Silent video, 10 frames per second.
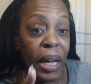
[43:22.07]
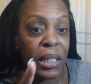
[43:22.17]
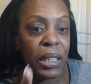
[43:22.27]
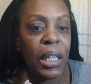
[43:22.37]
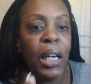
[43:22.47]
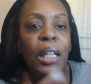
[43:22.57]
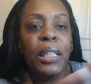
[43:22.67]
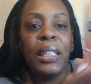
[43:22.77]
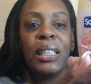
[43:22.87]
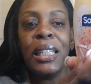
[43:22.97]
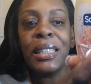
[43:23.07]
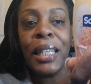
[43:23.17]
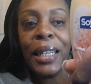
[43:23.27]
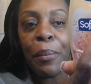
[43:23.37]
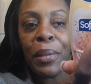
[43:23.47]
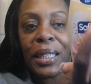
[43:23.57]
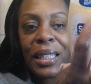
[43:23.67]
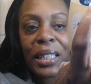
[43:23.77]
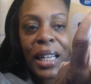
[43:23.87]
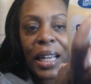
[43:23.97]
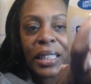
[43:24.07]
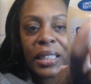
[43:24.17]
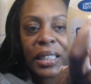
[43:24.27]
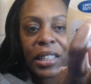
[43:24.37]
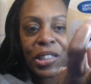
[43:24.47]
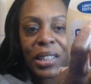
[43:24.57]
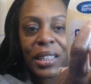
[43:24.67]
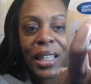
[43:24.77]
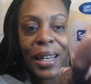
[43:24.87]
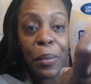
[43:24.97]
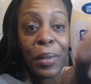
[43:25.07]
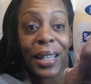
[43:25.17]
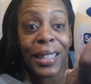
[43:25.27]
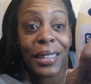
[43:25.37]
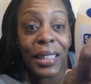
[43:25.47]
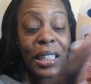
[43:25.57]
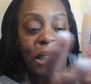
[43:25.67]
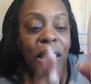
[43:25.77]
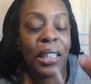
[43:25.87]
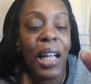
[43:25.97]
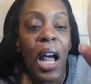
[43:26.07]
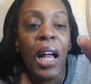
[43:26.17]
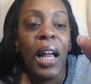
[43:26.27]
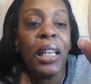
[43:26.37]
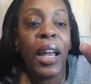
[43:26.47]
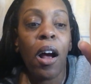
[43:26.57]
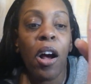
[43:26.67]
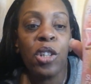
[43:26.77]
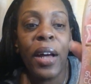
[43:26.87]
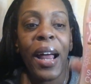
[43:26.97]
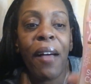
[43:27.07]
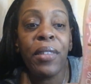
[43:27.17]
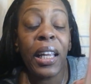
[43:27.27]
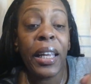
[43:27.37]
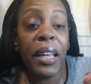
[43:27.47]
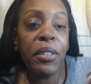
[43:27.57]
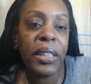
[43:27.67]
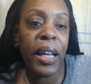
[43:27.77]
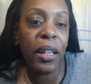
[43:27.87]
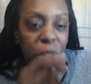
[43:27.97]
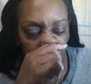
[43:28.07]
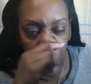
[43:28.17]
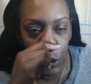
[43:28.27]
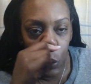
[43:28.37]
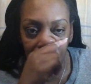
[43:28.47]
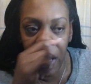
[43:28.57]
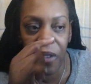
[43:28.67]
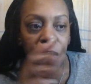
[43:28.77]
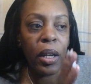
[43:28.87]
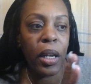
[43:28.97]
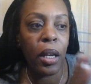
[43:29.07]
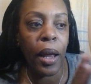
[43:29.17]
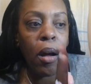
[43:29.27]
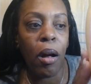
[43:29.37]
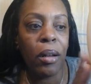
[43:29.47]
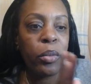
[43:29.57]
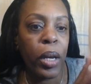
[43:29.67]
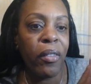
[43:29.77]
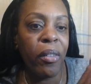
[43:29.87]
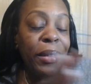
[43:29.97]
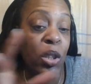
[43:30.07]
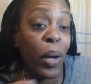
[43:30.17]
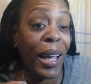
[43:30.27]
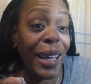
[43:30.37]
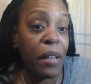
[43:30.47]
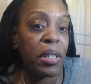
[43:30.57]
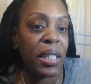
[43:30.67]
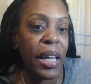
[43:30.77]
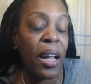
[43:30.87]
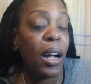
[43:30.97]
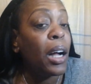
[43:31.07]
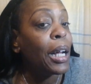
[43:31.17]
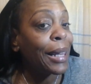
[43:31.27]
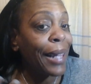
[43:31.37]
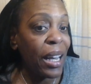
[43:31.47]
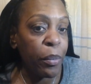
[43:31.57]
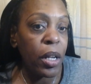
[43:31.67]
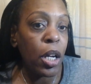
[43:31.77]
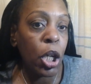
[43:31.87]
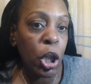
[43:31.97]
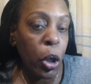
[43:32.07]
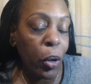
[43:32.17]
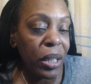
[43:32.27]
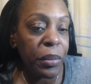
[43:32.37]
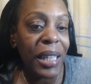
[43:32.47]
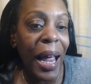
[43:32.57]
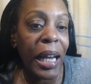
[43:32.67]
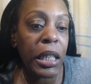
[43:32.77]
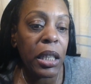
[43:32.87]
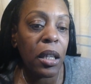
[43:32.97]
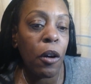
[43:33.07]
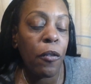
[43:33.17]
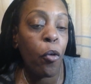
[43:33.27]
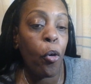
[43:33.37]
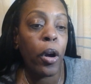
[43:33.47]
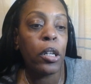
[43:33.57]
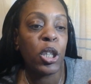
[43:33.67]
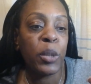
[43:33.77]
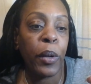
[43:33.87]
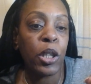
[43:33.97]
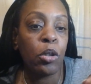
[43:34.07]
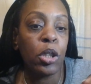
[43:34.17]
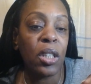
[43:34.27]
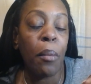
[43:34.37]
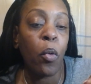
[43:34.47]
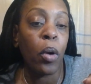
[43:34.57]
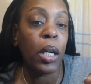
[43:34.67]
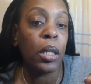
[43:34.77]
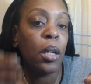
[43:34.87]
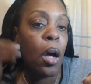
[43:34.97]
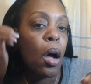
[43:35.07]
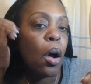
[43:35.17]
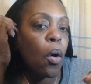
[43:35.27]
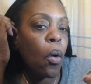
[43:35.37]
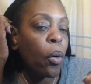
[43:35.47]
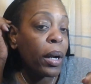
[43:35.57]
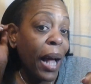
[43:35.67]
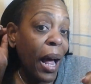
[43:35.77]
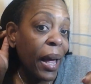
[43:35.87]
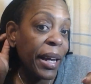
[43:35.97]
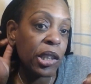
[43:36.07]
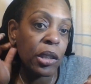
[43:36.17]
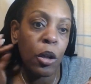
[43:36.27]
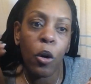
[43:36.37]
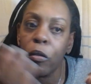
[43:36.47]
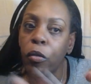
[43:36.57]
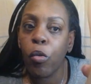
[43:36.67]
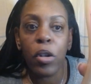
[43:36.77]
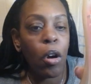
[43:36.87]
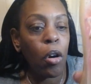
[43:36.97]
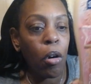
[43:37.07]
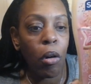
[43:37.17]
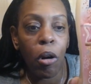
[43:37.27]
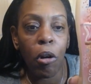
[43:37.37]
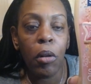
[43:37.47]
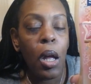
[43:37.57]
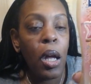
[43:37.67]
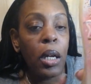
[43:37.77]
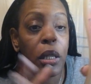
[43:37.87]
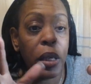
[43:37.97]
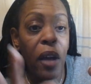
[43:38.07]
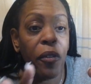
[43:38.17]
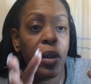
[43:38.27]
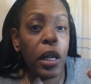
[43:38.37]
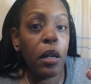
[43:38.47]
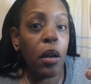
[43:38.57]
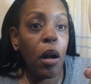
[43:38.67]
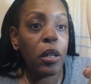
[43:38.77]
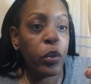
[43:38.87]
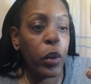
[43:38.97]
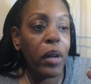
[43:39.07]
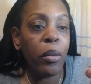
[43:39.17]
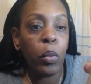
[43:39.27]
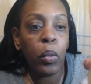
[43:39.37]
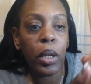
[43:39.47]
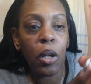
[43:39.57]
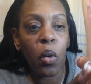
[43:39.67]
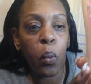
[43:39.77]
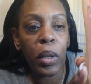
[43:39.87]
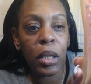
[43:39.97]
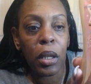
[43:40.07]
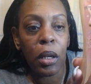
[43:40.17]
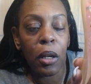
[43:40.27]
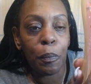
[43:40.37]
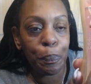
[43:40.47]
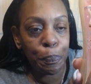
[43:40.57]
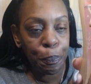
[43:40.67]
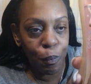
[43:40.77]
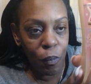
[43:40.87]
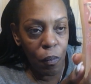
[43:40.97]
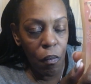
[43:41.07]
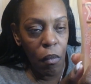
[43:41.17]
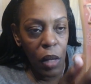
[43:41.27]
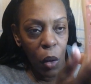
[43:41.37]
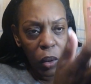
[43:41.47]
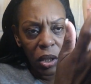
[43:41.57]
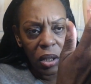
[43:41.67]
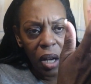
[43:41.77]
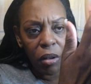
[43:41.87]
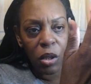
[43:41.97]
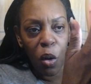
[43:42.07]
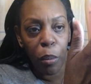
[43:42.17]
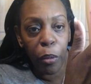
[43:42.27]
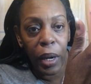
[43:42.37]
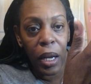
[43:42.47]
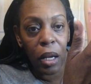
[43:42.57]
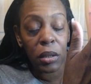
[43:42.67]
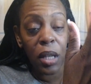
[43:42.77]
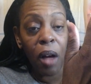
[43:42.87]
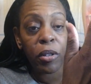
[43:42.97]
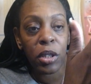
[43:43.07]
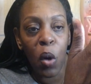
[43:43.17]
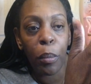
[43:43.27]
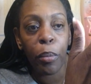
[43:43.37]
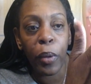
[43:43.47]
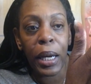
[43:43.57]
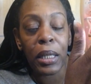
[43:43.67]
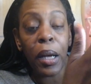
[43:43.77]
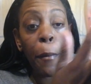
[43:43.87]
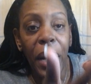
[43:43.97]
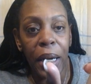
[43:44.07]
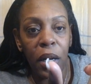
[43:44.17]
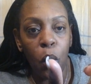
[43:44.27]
this is limited edition. Limited edition. And they also have the gift set too. If you can get like all three of them into a gift set, that'd be a good Christmas idea for your special someone or guys, you know, for your girl definitely get all three of them you know with the with the soft soap brand uh, soft soap brand body wash